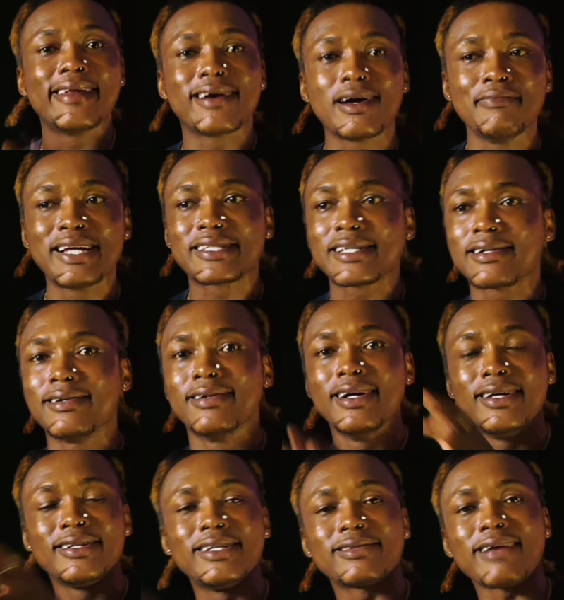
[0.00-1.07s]
in the great Mexico,
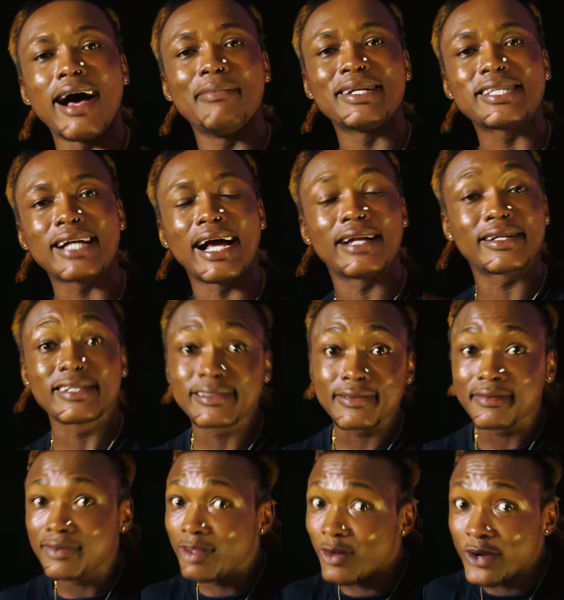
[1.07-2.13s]
this is America, this
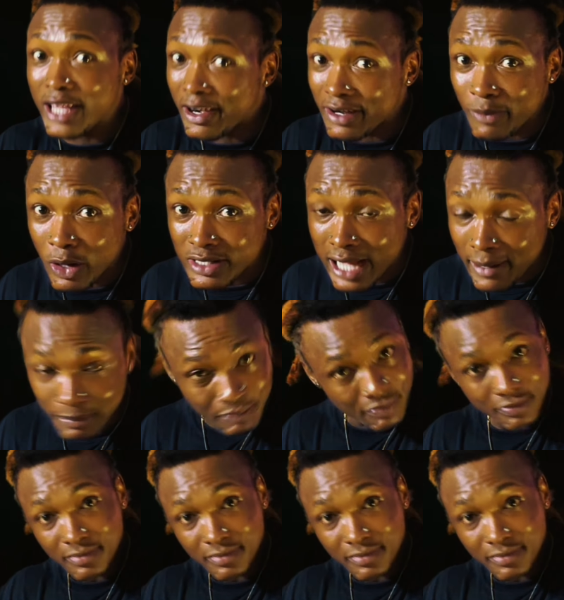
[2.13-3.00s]
we are about that.